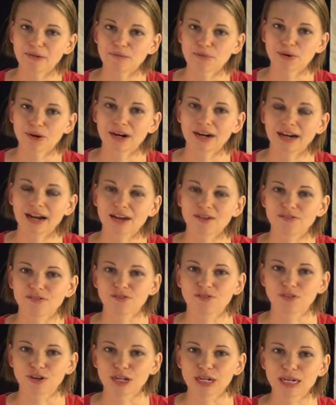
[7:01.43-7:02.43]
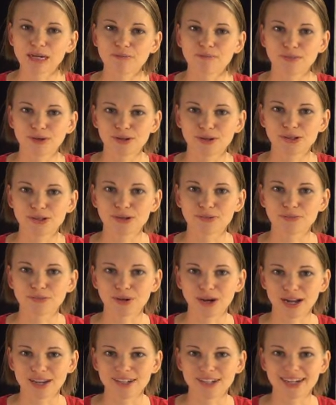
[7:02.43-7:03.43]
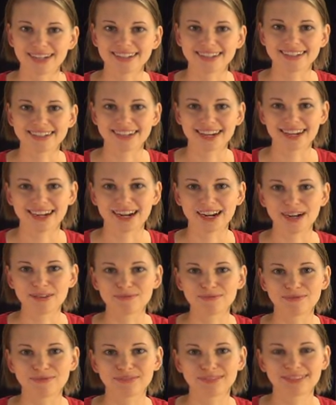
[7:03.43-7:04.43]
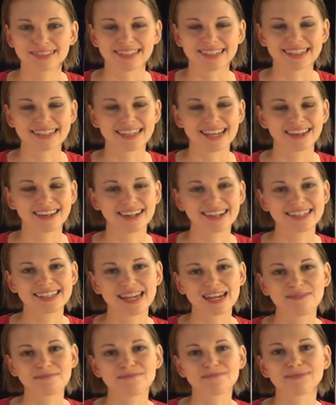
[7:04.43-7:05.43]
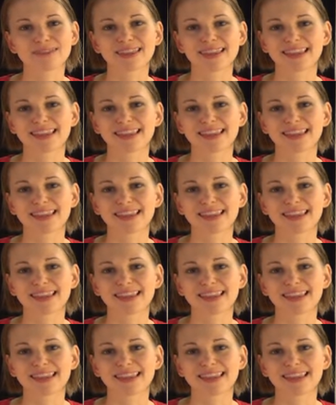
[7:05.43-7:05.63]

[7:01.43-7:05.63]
and more at freemotionproject.com. Until next time,